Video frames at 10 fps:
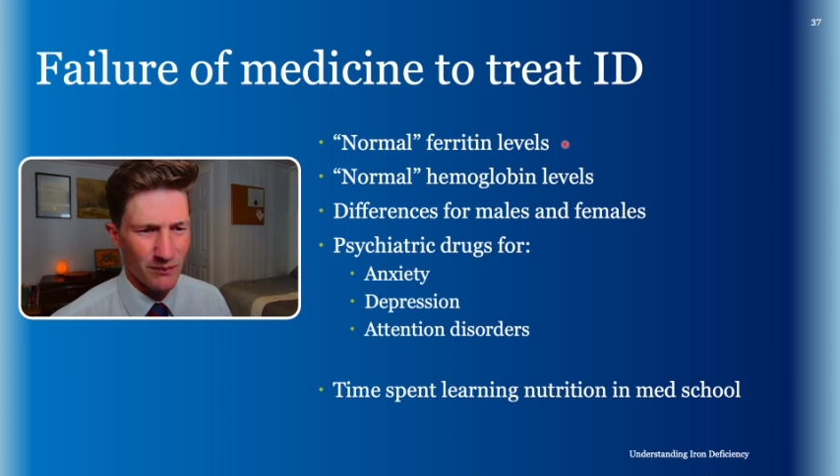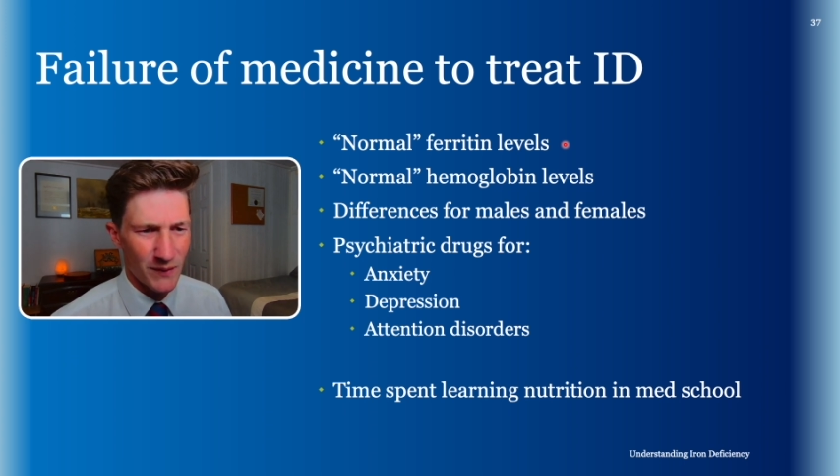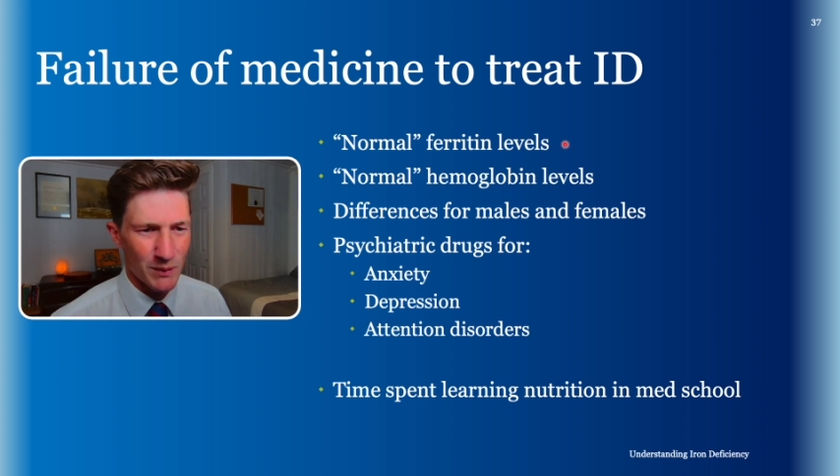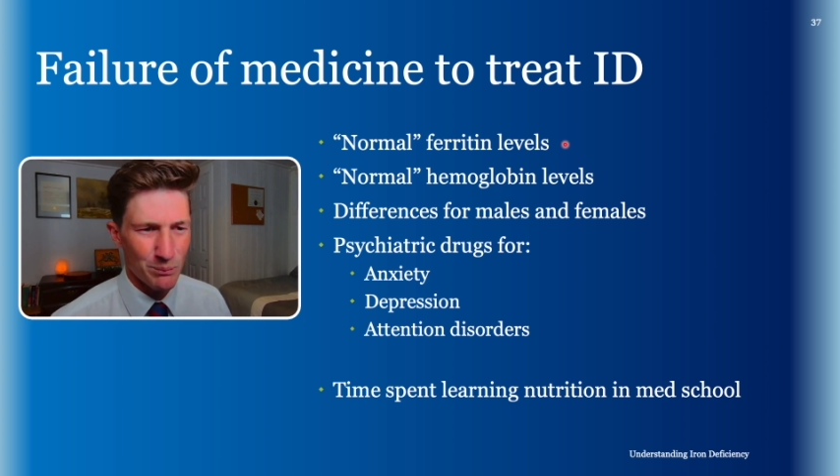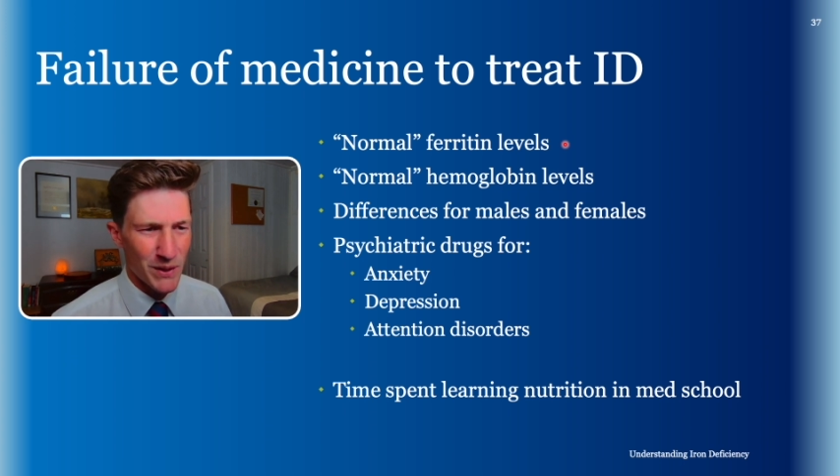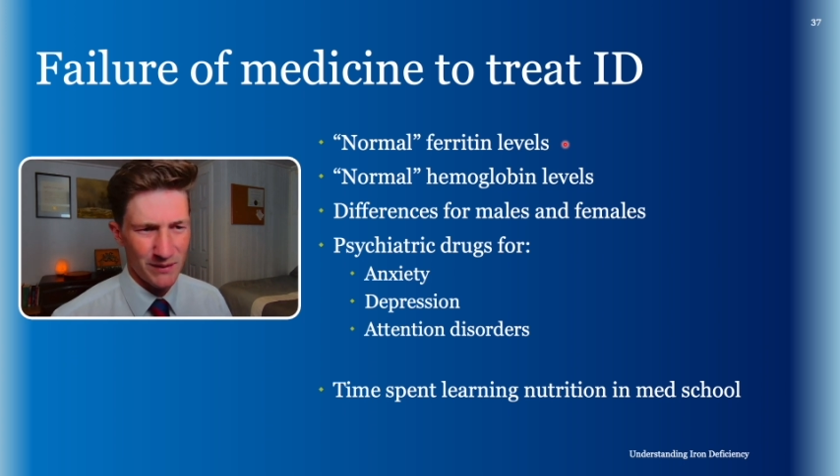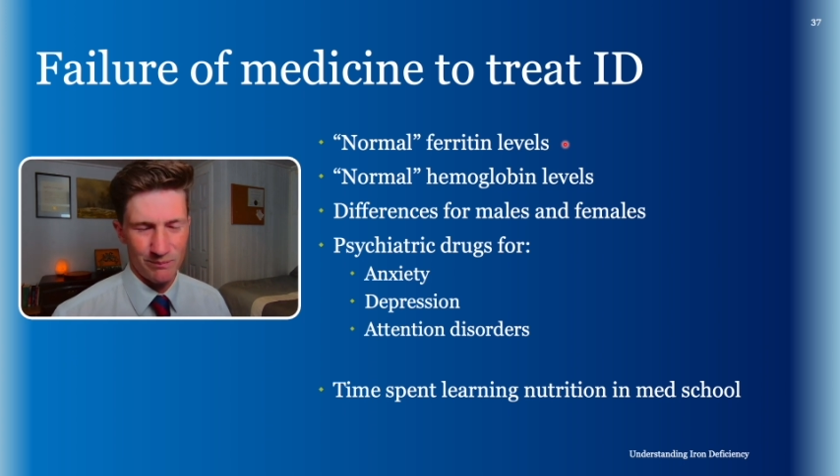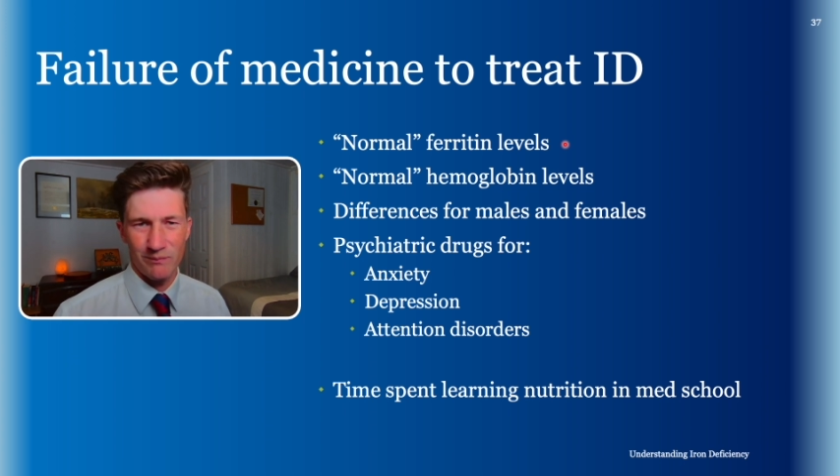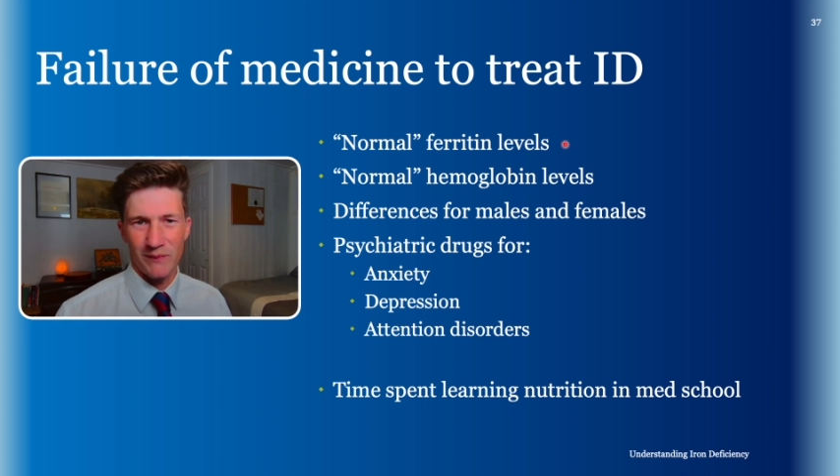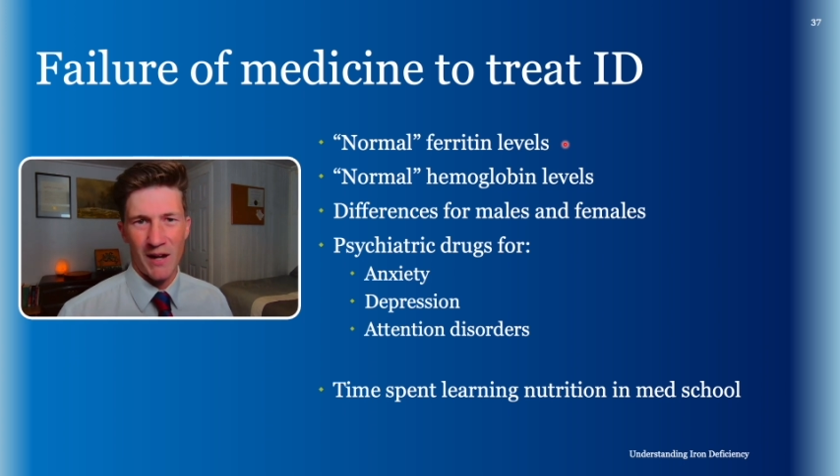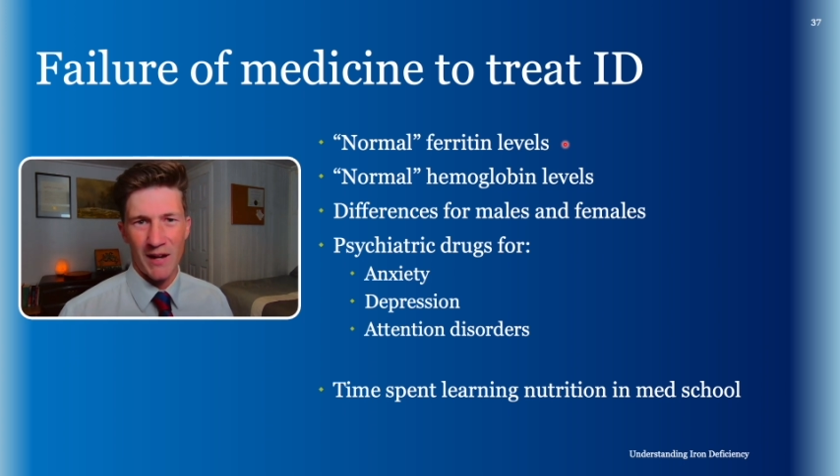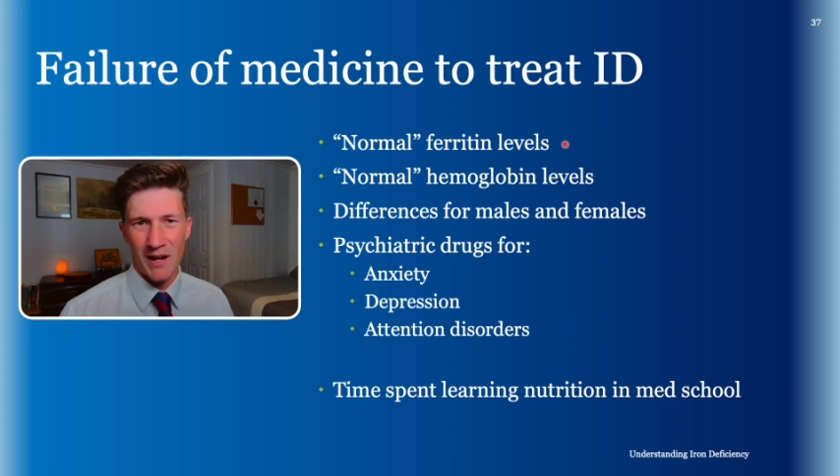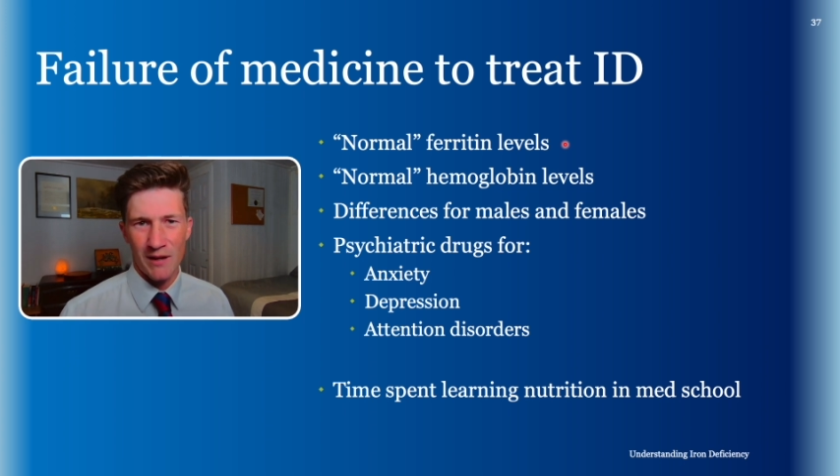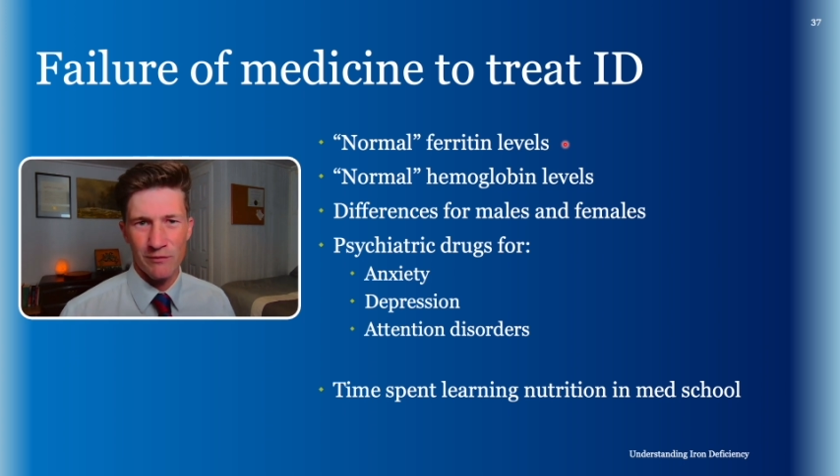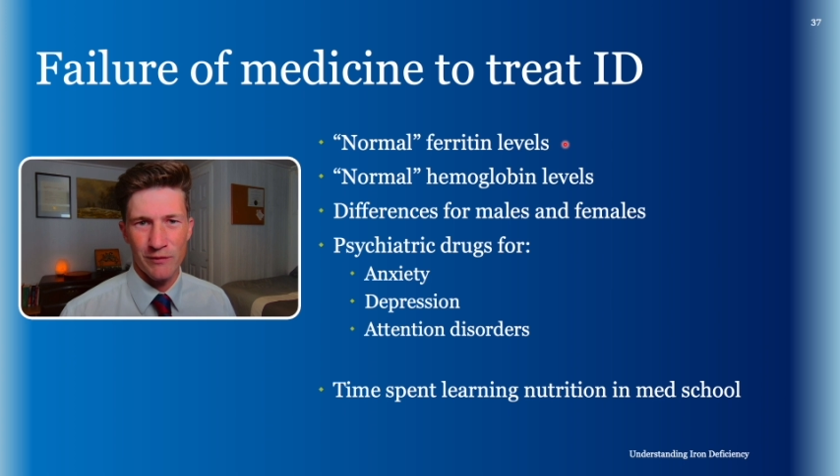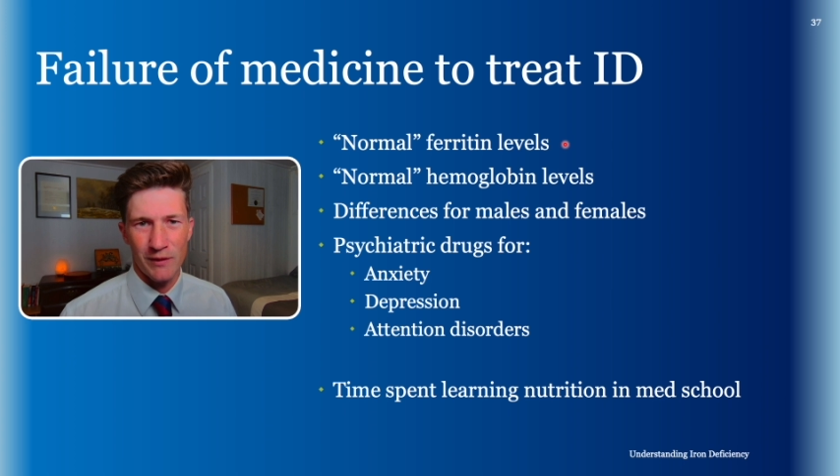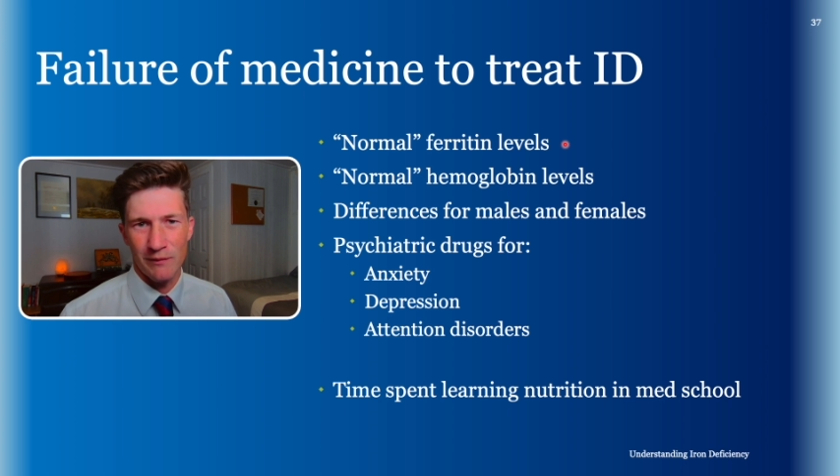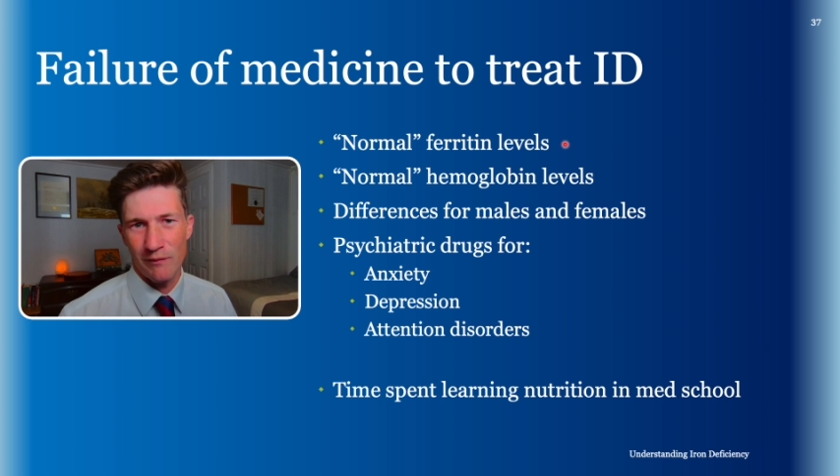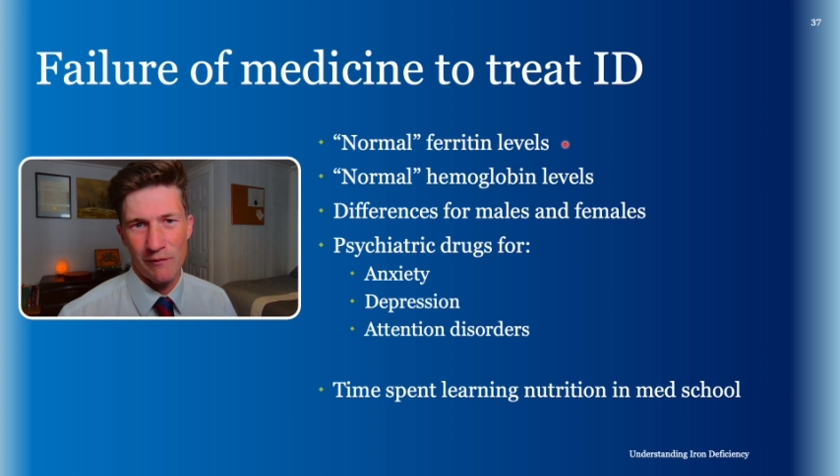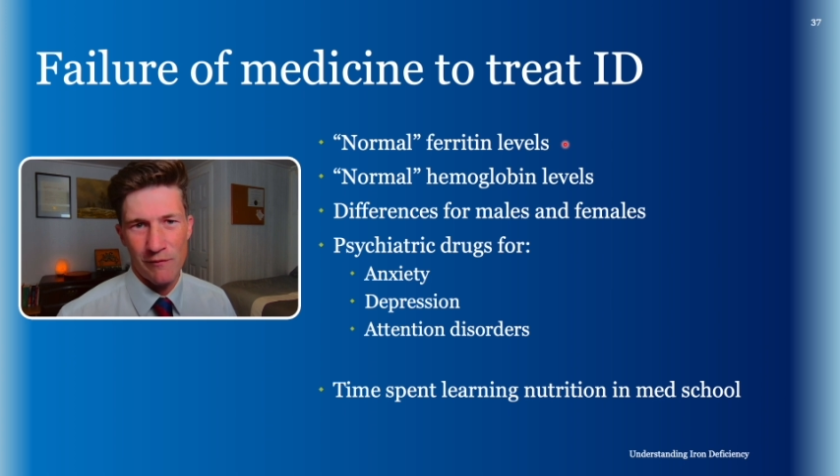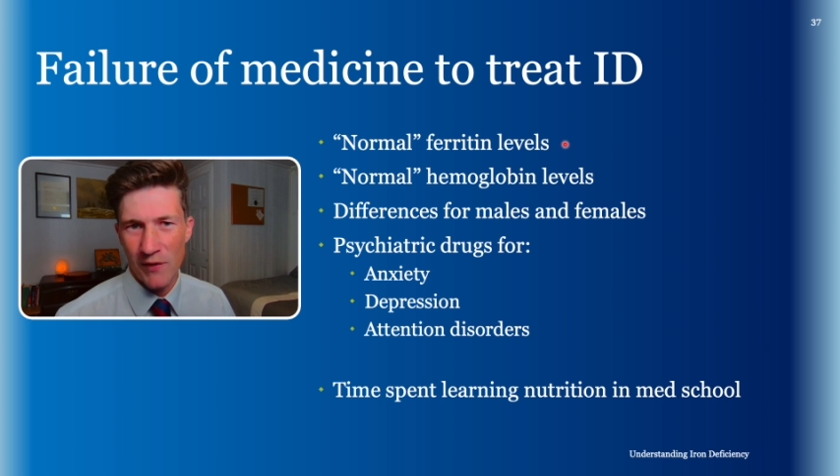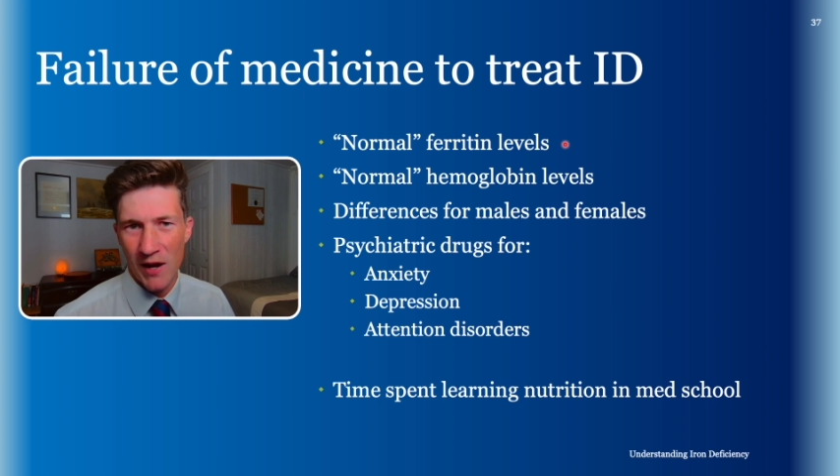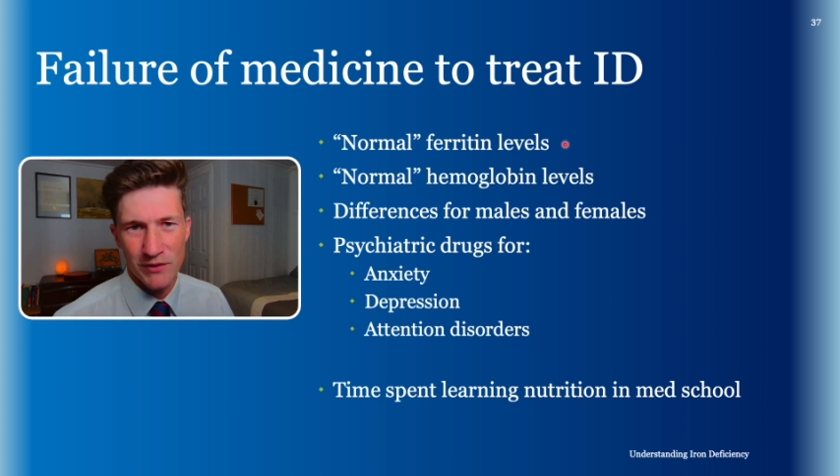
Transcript: but I have 5